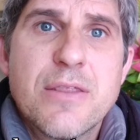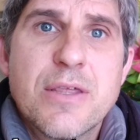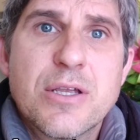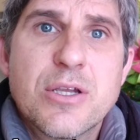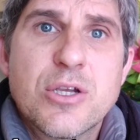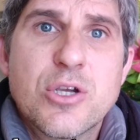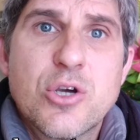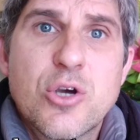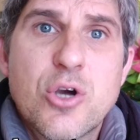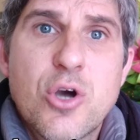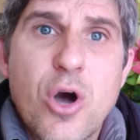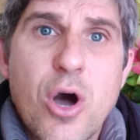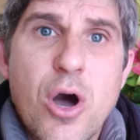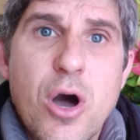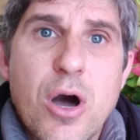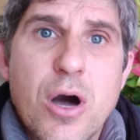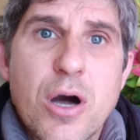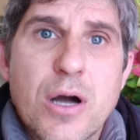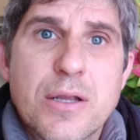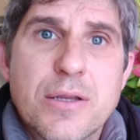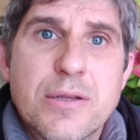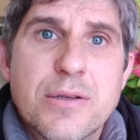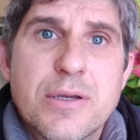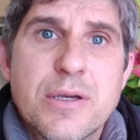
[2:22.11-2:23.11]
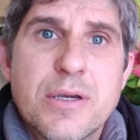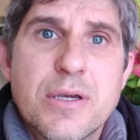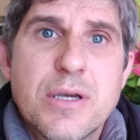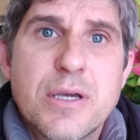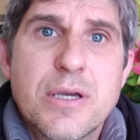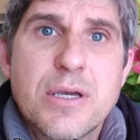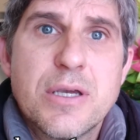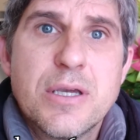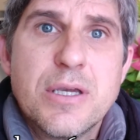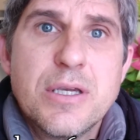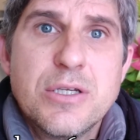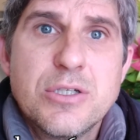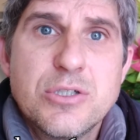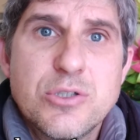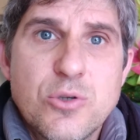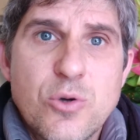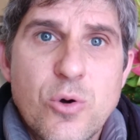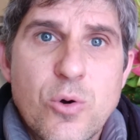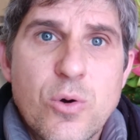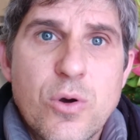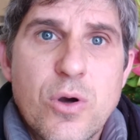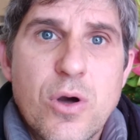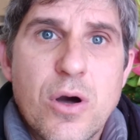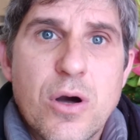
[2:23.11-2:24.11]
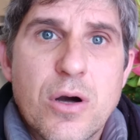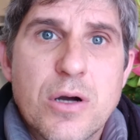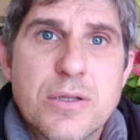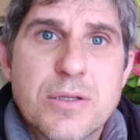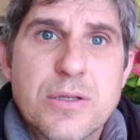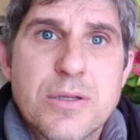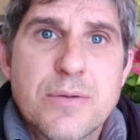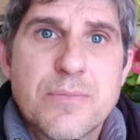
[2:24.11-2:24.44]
that God is your God.